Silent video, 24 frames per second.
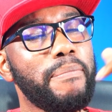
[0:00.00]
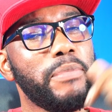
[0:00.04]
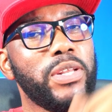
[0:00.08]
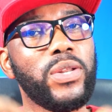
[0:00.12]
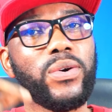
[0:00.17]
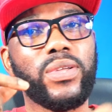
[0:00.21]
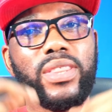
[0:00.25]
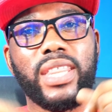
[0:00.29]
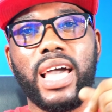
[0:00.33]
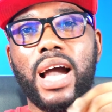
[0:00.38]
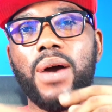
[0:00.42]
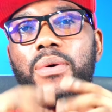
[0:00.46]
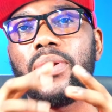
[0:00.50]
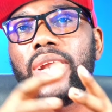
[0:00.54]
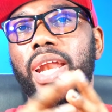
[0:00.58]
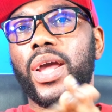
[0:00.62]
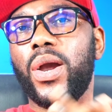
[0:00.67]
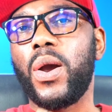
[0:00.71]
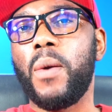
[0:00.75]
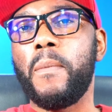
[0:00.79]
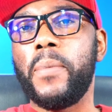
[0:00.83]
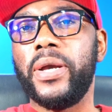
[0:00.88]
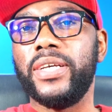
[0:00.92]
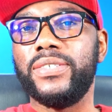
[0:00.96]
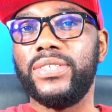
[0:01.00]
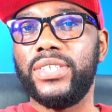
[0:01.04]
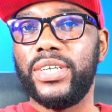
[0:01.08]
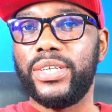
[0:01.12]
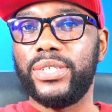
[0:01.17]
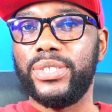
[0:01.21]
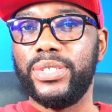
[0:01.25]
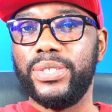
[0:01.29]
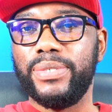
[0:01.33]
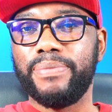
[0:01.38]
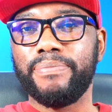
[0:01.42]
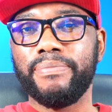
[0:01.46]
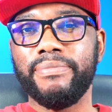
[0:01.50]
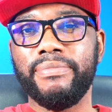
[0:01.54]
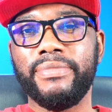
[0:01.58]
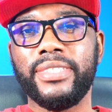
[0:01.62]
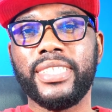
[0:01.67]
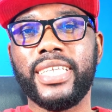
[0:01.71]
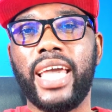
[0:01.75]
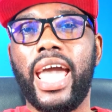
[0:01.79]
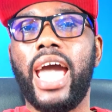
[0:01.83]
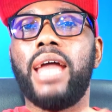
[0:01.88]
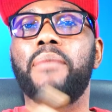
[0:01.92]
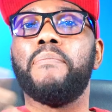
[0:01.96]
me know down in the comment section.
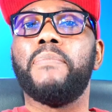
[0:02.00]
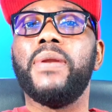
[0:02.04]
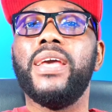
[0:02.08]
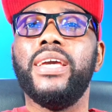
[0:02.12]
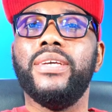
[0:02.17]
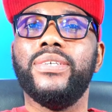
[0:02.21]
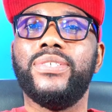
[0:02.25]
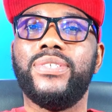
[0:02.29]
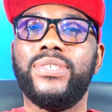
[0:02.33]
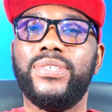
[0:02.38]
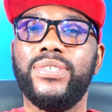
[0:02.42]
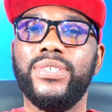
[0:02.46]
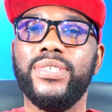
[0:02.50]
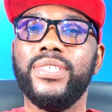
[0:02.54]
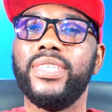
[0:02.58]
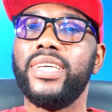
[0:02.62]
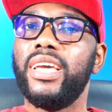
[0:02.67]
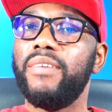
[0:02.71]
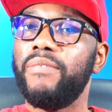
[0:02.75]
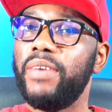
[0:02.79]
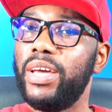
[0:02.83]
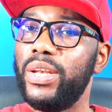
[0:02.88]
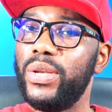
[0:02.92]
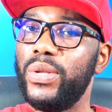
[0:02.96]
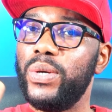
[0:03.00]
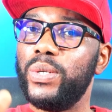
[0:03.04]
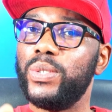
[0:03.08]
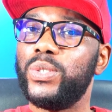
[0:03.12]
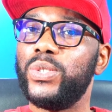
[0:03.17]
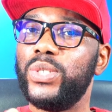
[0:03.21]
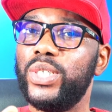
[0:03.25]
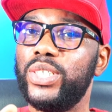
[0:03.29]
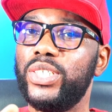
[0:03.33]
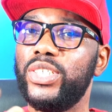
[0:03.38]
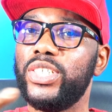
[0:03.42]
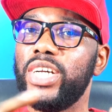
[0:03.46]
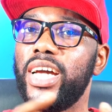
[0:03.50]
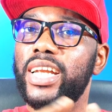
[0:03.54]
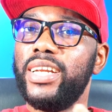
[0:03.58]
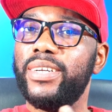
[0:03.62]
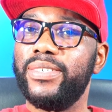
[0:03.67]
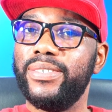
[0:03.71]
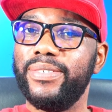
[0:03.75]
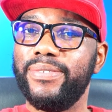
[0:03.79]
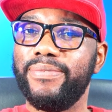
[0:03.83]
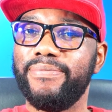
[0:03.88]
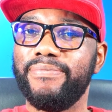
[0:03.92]
And please, if you're new to this channel,